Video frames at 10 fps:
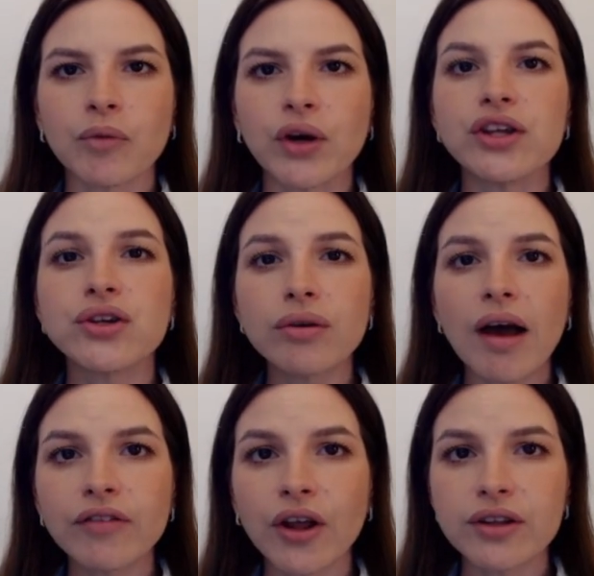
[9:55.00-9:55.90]
you have
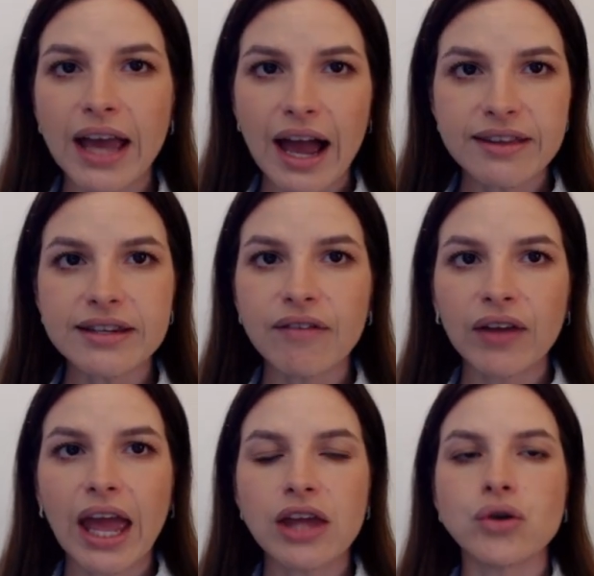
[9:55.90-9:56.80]
learned how to
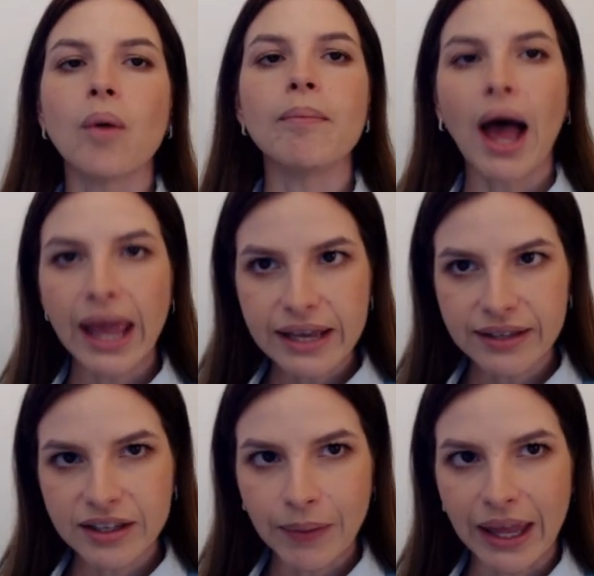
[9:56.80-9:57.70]
navigate your My
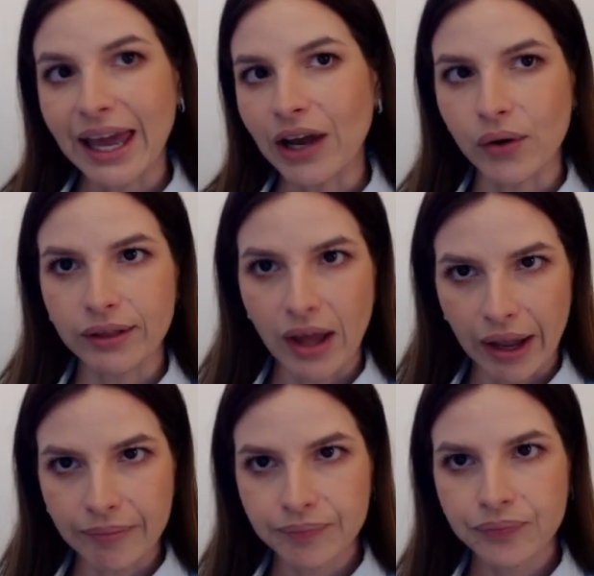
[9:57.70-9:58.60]
SSP Kit Online,
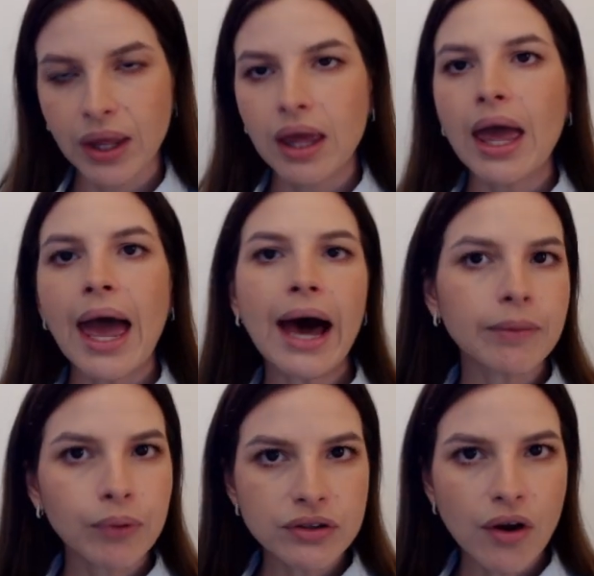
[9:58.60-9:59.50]
how to
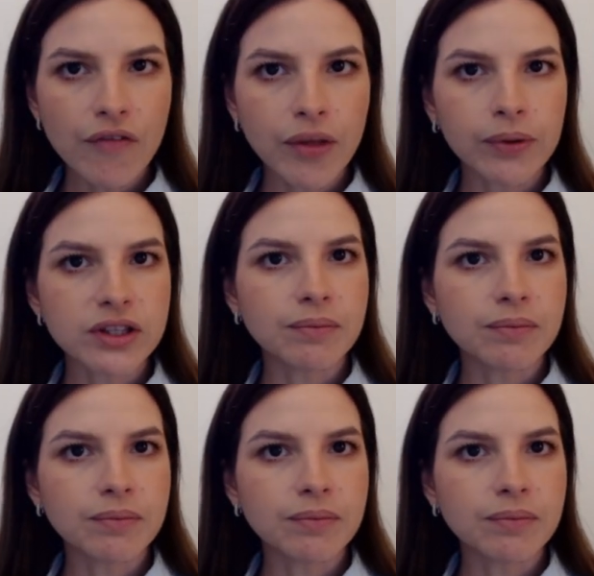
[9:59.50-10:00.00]
print off the printable